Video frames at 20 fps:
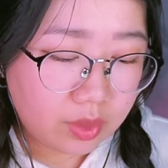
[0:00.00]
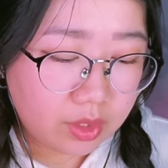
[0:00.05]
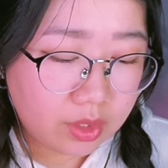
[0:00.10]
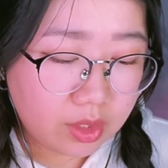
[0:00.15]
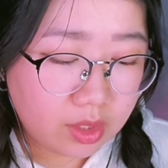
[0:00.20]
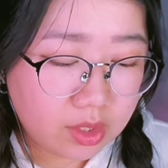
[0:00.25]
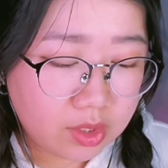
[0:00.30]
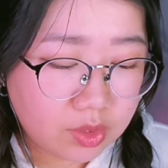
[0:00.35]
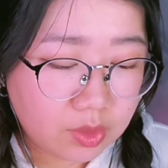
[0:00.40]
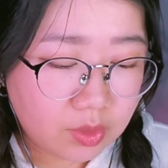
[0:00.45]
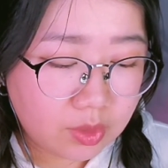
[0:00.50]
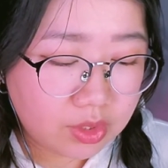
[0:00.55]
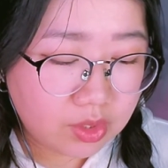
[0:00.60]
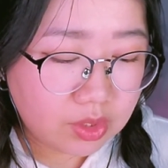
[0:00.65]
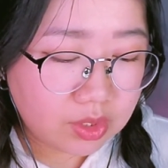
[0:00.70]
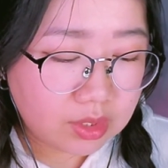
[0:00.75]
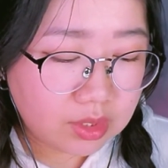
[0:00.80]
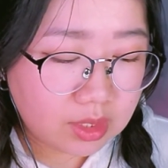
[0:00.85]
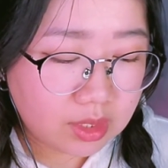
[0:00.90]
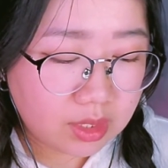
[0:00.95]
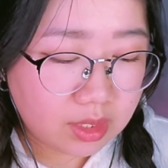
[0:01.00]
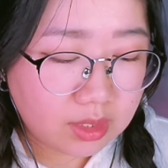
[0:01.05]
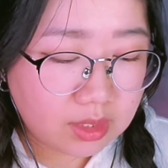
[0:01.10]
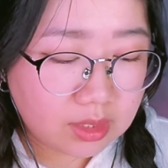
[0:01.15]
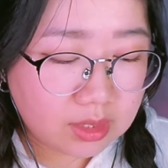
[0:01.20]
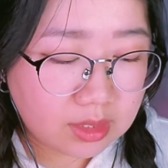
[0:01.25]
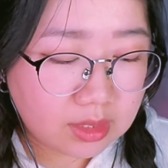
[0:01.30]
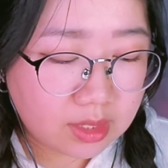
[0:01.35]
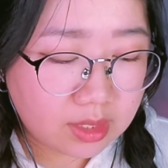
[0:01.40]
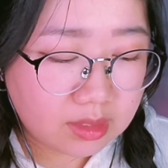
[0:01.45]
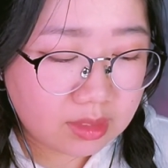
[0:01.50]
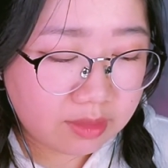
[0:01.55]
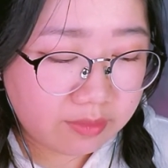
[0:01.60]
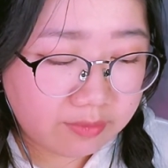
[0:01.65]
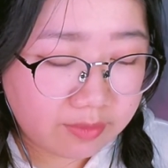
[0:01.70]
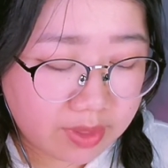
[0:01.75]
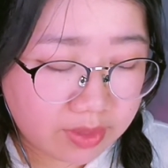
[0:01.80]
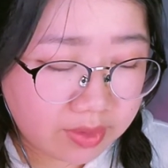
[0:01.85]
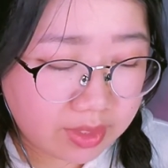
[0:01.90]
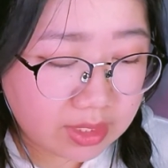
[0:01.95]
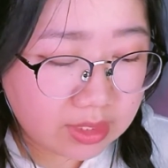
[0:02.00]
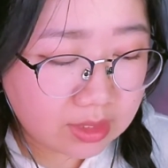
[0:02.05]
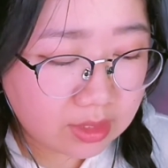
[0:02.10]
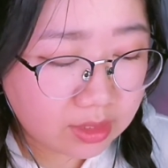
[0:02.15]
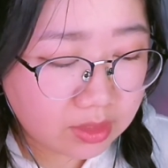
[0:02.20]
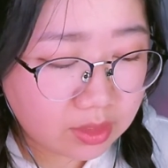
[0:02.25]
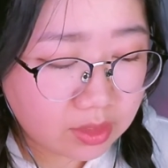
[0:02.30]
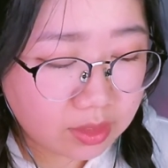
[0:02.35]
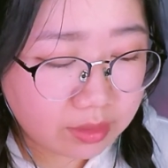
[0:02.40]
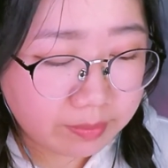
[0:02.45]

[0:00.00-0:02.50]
You are not too interested in discussing various